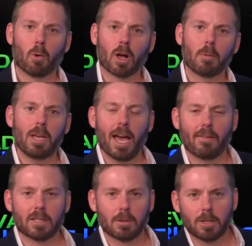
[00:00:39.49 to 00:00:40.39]
We're going to be
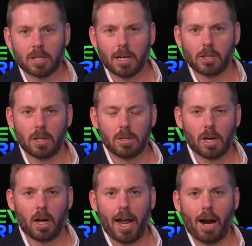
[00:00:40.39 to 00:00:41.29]
having some
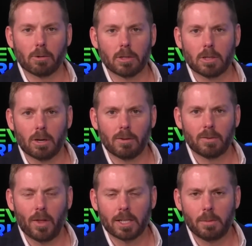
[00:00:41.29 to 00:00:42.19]
discussions on hours of
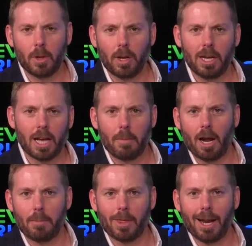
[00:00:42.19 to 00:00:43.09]
service flexibility
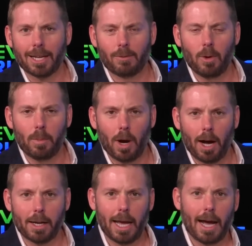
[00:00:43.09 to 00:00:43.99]
coming up in the next few
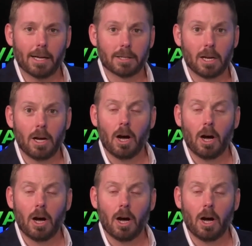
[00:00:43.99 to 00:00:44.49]
podcasts,